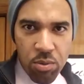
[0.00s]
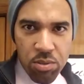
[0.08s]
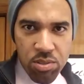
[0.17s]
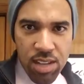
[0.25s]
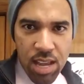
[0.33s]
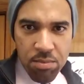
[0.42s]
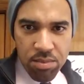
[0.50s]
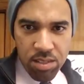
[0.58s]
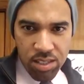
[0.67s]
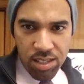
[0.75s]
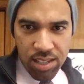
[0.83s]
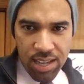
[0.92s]
know what your time's
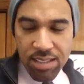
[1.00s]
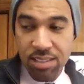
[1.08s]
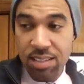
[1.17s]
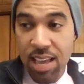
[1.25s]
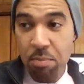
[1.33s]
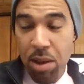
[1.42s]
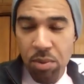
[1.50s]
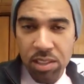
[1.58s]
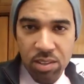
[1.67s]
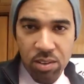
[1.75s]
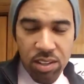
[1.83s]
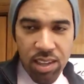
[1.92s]
looking like. I just had my
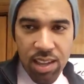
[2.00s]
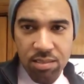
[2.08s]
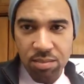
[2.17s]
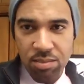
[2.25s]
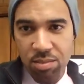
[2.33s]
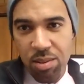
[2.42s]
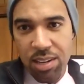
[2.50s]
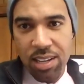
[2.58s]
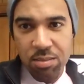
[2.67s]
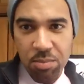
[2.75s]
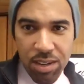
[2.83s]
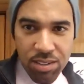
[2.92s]
1:30 canceled, so I
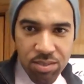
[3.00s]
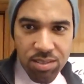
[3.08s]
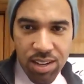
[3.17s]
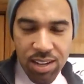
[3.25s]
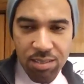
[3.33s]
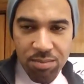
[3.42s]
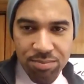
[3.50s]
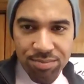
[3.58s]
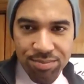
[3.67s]
got some extra time.